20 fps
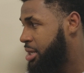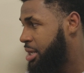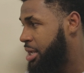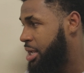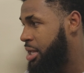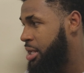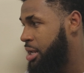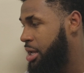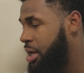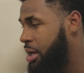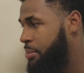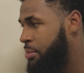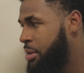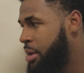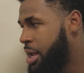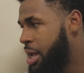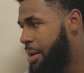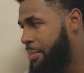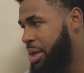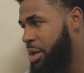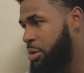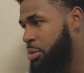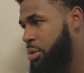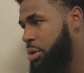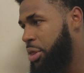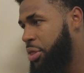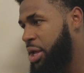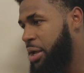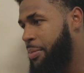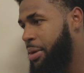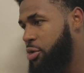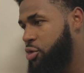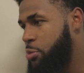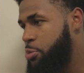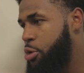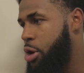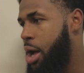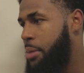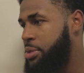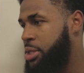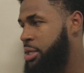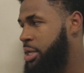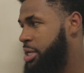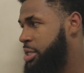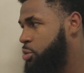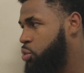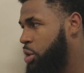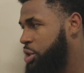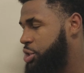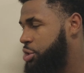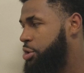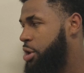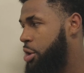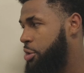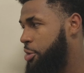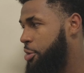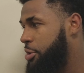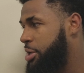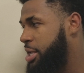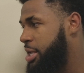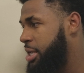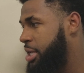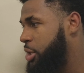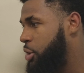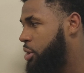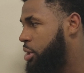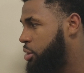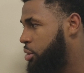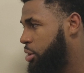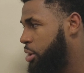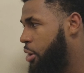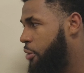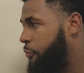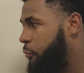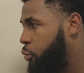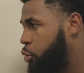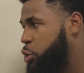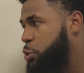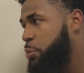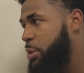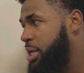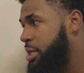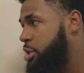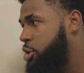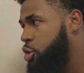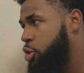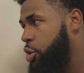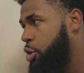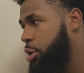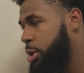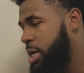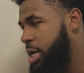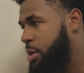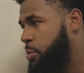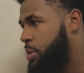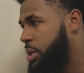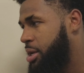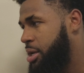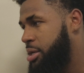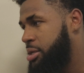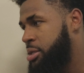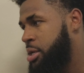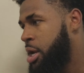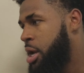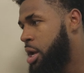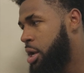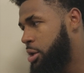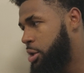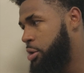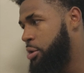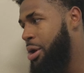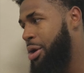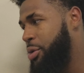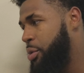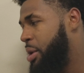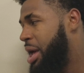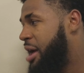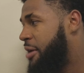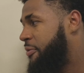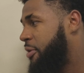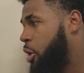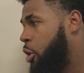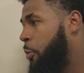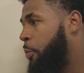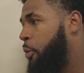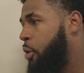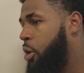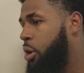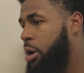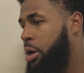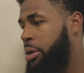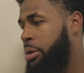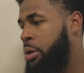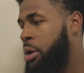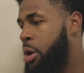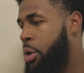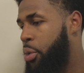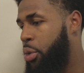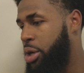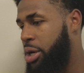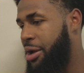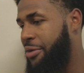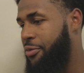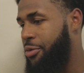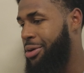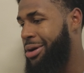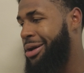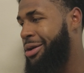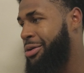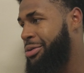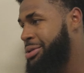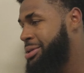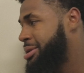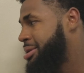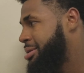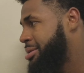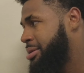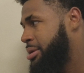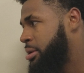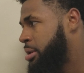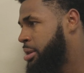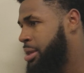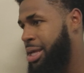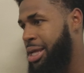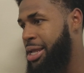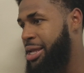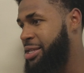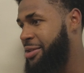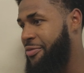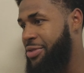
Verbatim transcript: And um, I mean, the thing about triple option is once you know your key, you can go full speed to your key because you know you have help on whatever else it is.